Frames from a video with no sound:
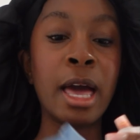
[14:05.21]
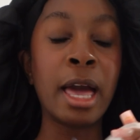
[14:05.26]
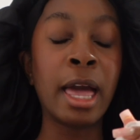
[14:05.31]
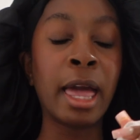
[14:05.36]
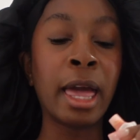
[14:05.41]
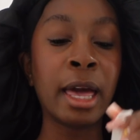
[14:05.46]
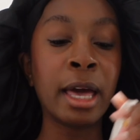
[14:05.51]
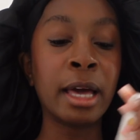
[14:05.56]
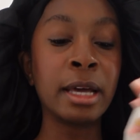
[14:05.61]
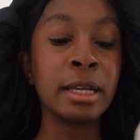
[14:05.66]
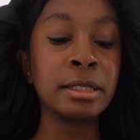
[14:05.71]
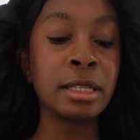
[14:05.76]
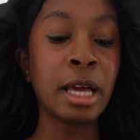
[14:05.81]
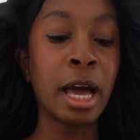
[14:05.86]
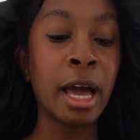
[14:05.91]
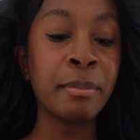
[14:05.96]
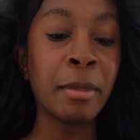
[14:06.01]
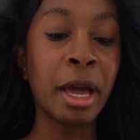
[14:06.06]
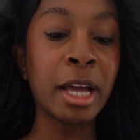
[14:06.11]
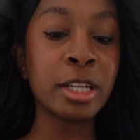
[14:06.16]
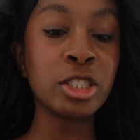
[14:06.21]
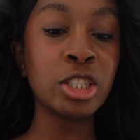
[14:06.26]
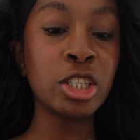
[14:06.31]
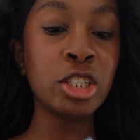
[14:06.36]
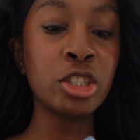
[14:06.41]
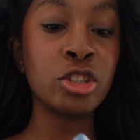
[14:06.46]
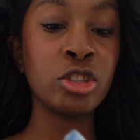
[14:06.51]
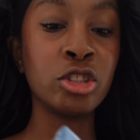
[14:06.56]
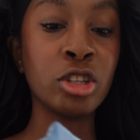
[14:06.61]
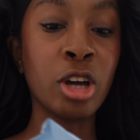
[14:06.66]
and I'm
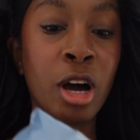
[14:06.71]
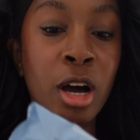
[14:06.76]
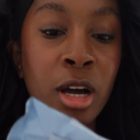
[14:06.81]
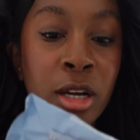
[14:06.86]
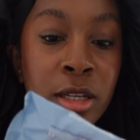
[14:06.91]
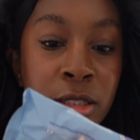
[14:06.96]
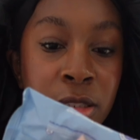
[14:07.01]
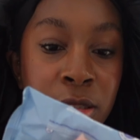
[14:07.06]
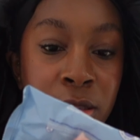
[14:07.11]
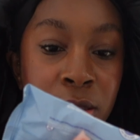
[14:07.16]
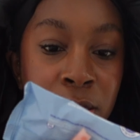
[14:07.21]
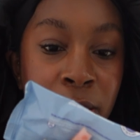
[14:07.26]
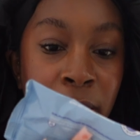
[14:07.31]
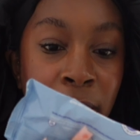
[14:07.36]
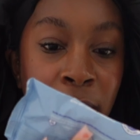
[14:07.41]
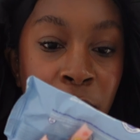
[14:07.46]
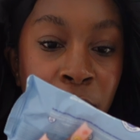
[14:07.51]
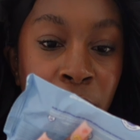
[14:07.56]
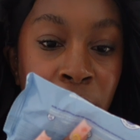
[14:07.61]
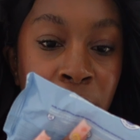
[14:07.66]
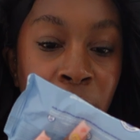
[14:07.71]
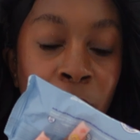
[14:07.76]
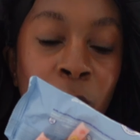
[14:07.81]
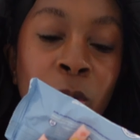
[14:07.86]
actually not getting ready.